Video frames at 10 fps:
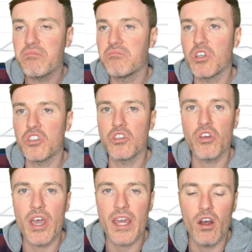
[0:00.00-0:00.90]
does it do
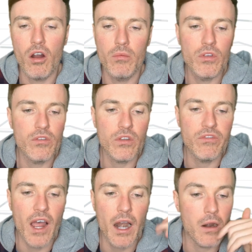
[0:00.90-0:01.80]
any harm to
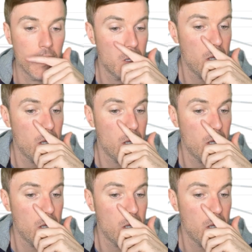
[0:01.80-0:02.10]
fire